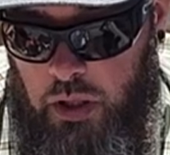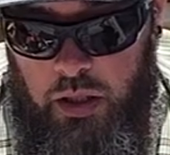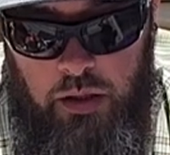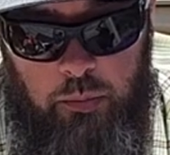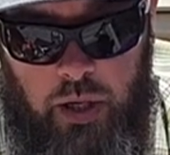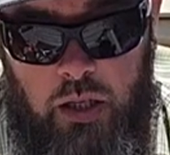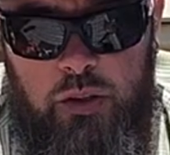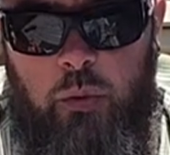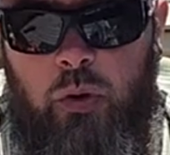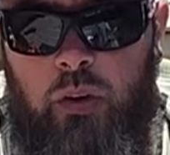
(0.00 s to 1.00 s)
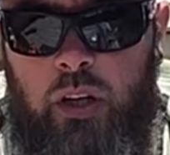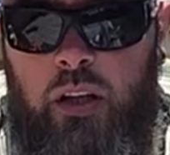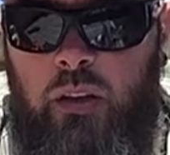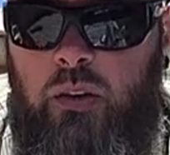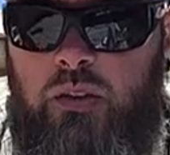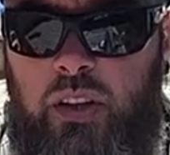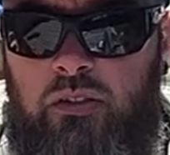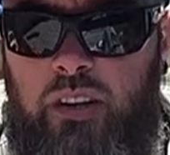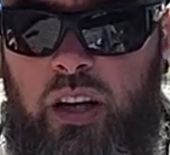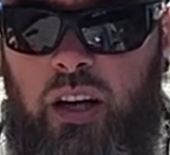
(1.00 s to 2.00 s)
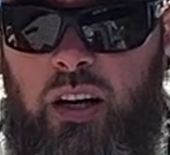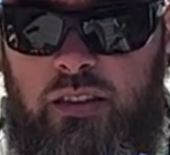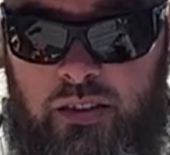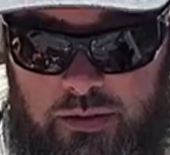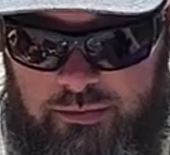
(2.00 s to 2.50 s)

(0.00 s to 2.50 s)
And the polished board that I told Stephanie I lost.